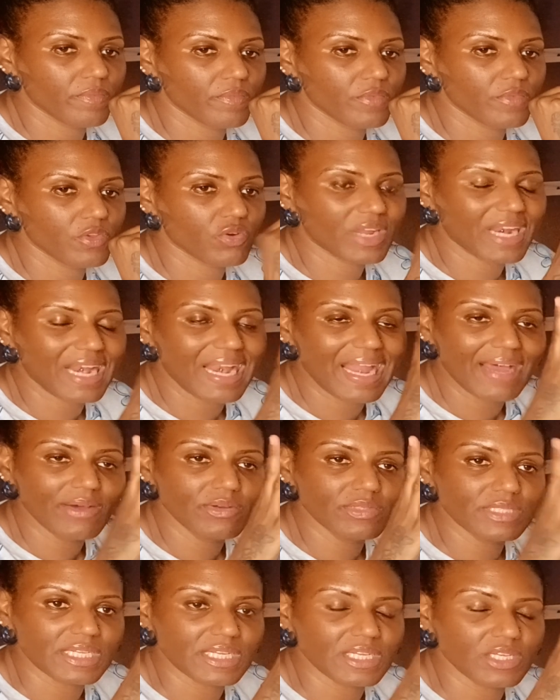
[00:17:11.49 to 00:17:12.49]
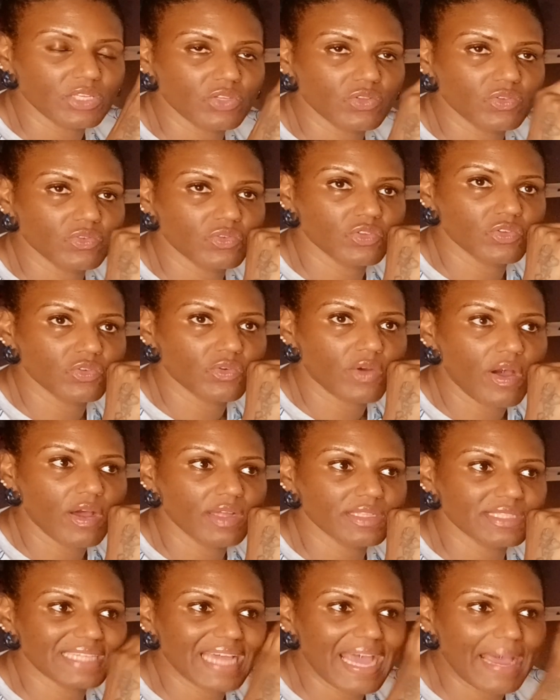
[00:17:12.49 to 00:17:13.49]
you're cloudy you you
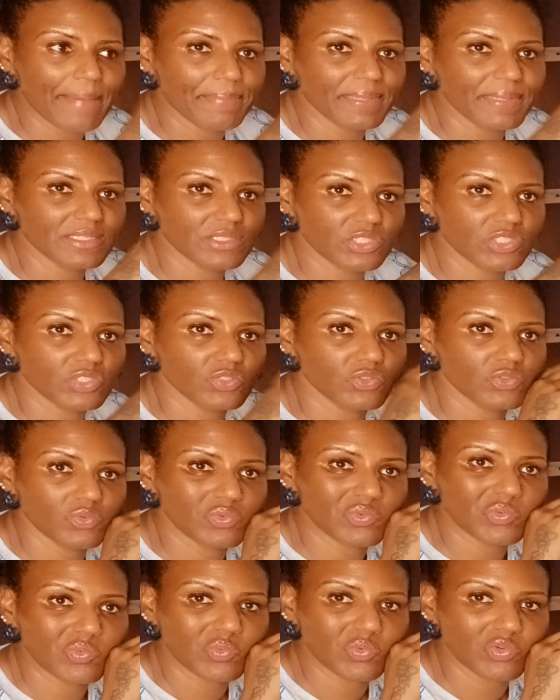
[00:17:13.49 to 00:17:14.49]
can't tap into